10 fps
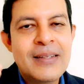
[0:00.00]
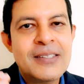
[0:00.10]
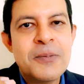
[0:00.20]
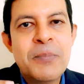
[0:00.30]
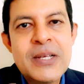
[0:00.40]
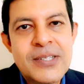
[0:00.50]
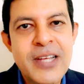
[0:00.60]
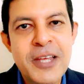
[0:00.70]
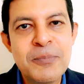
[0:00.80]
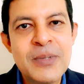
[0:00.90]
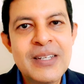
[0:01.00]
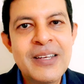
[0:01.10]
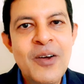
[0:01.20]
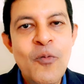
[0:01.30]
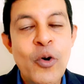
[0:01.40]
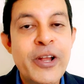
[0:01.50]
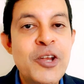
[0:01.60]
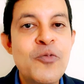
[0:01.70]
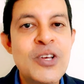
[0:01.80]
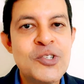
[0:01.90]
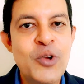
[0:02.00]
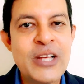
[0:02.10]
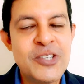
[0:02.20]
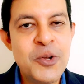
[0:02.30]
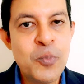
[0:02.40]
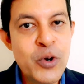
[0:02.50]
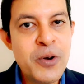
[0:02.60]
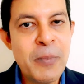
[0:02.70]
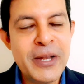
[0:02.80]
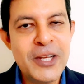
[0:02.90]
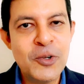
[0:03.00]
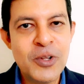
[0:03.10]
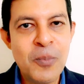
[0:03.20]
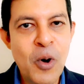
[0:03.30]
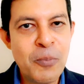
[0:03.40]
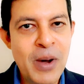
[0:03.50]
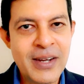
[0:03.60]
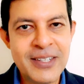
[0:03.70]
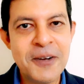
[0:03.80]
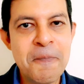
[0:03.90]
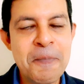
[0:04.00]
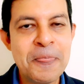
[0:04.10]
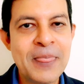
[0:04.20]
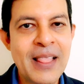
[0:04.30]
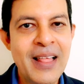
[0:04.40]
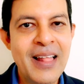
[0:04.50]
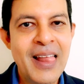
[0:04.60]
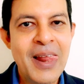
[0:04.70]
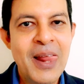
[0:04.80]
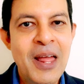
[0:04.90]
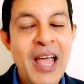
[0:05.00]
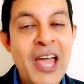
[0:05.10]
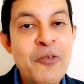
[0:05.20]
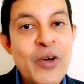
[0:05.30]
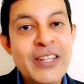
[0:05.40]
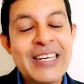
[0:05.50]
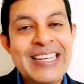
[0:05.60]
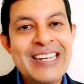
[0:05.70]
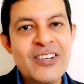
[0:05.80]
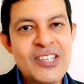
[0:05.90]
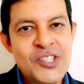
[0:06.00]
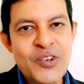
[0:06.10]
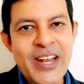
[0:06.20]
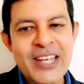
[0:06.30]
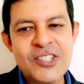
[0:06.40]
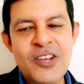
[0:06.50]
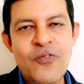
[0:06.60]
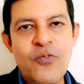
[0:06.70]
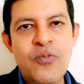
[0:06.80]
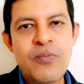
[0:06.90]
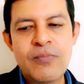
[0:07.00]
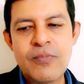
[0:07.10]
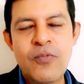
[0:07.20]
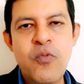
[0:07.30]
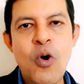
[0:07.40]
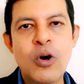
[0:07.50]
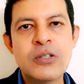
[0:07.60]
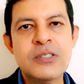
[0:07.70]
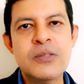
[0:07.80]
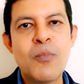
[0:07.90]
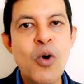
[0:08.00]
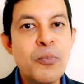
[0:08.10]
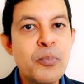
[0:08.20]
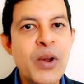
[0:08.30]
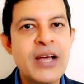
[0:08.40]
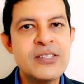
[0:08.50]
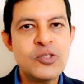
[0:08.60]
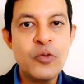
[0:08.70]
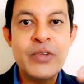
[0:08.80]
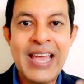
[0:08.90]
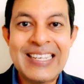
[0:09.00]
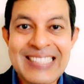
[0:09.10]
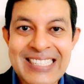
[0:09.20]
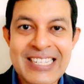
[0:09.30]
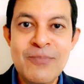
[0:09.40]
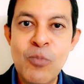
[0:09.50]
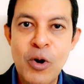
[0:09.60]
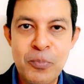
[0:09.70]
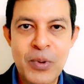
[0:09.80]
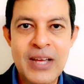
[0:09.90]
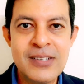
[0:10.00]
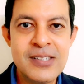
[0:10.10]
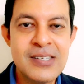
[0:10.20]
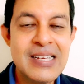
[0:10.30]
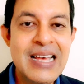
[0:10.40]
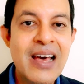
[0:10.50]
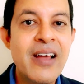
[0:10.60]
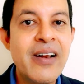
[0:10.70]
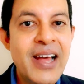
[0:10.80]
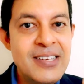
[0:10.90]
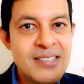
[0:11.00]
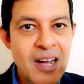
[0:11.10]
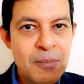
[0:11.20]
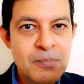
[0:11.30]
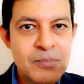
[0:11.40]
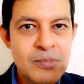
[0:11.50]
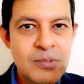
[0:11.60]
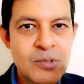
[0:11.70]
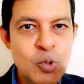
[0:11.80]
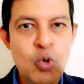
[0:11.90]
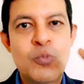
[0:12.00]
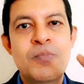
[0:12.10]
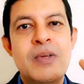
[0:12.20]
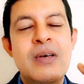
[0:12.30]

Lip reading: that's the best time for an investor actually to put the money into the bond market. And when the interest rate actually falls, the bond prices of the existing bond prices rise up. So